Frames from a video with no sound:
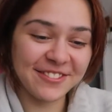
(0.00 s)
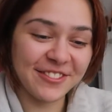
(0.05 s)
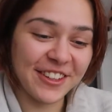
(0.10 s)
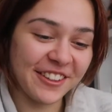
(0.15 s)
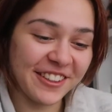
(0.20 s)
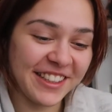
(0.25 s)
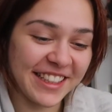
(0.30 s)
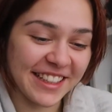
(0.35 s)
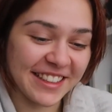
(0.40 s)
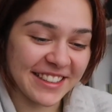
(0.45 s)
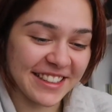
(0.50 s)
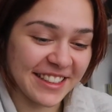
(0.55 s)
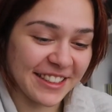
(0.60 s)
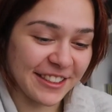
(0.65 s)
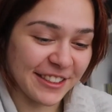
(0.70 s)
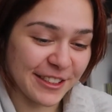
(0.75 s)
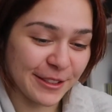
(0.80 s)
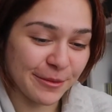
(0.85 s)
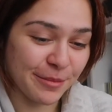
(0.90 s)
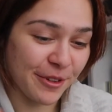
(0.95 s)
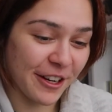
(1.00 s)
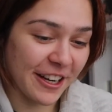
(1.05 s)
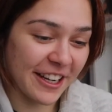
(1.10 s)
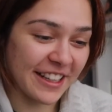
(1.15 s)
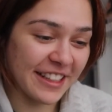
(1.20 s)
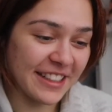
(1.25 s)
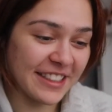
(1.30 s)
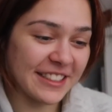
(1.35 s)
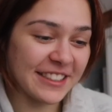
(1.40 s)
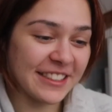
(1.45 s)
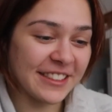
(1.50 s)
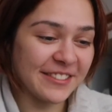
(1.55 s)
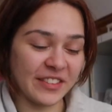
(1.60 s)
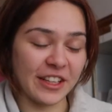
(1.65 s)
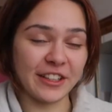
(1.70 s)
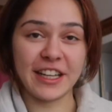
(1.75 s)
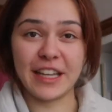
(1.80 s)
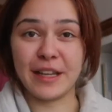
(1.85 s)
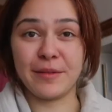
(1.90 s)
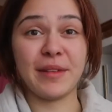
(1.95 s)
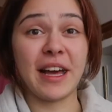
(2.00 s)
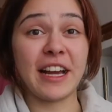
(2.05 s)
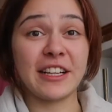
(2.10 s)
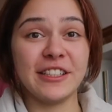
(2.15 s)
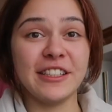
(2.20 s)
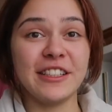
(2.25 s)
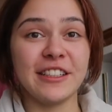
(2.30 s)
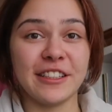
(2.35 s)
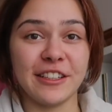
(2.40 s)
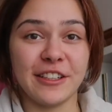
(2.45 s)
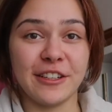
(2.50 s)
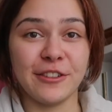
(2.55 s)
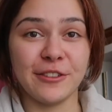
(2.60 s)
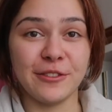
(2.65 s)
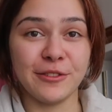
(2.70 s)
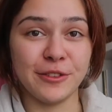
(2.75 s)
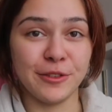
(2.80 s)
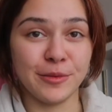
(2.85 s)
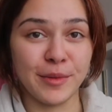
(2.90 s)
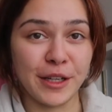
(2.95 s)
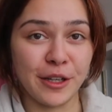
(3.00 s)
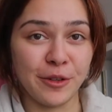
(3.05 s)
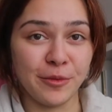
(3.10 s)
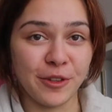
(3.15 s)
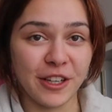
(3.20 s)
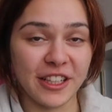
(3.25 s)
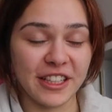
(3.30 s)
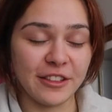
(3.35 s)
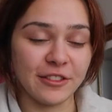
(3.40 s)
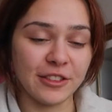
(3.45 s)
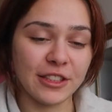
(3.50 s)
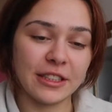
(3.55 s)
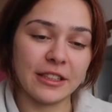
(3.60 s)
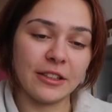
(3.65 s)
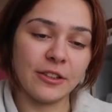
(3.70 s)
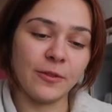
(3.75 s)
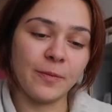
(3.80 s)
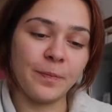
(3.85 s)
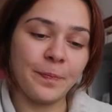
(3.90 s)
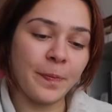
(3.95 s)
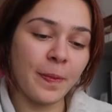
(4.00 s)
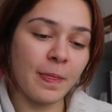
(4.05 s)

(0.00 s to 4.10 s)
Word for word: very nice little surprise. Okay, I'm actually gonna go do my homework now. So,